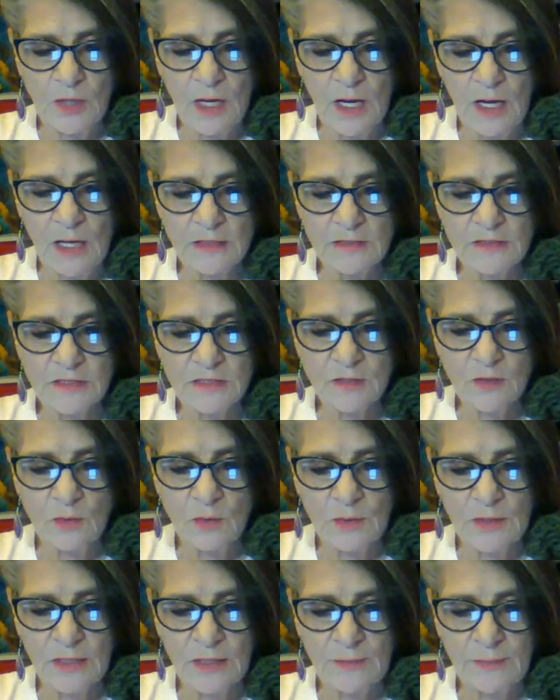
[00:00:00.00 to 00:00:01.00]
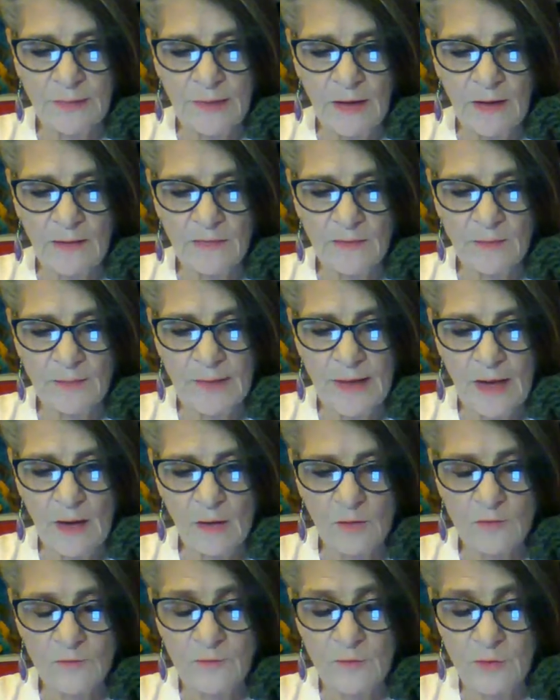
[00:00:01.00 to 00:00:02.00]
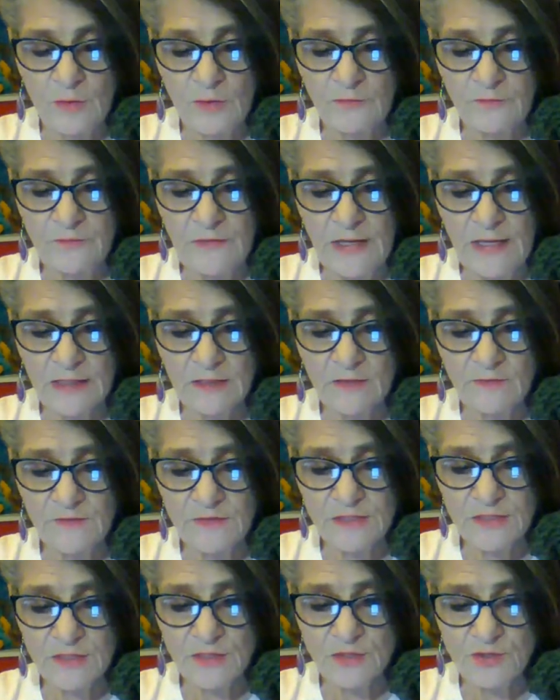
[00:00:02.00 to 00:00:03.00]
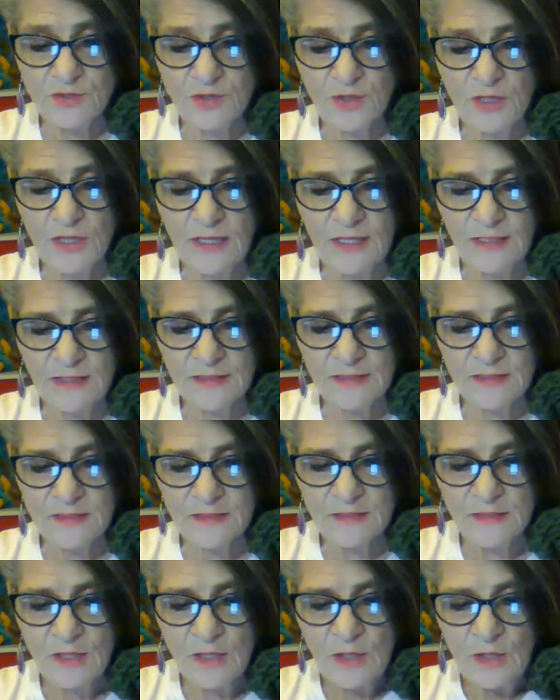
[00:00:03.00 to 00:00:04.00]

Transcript: consequent upon the powerful effect of his address,